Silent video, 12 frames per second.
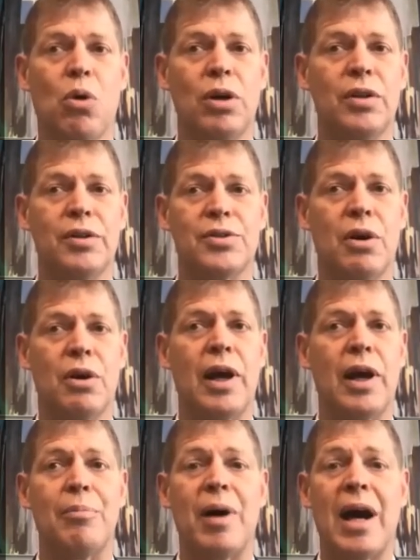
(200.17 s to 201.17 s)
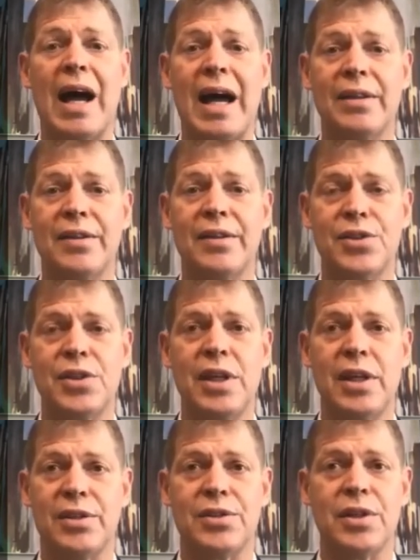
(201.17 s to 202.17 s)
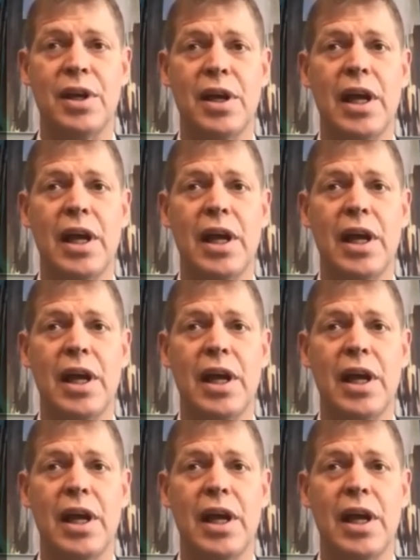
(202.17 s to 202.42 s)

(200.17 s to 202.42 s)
work that's going on behind the scenes.